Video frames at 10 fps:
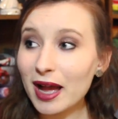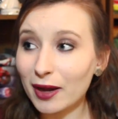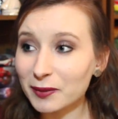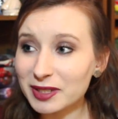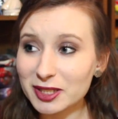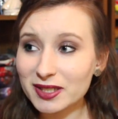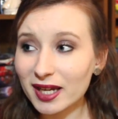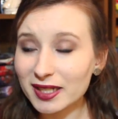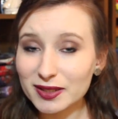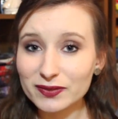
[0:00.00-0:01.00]
How we just
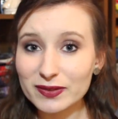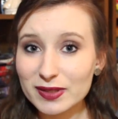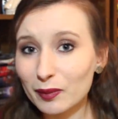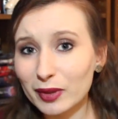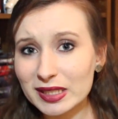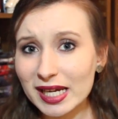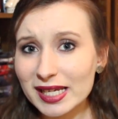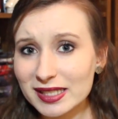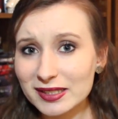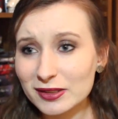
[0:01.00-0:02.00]
kind of, if someone
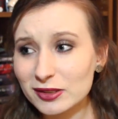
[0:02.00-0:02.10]
dies,